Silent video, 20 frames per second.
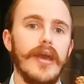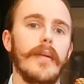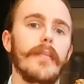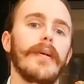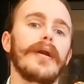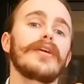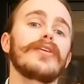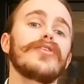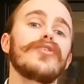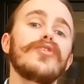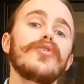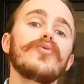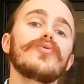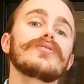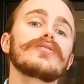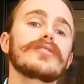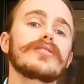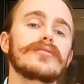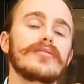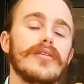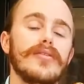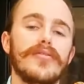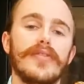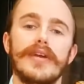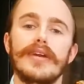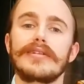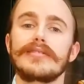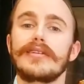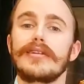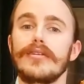by using the
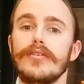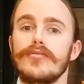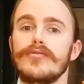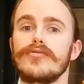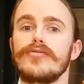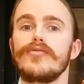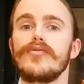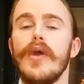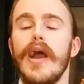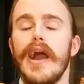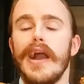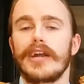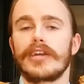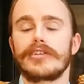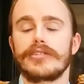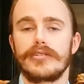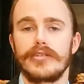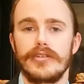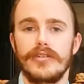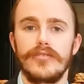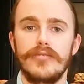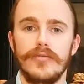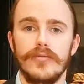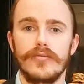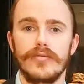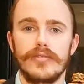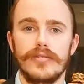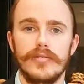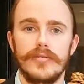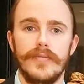things that you actually
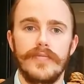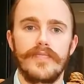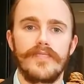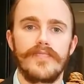use.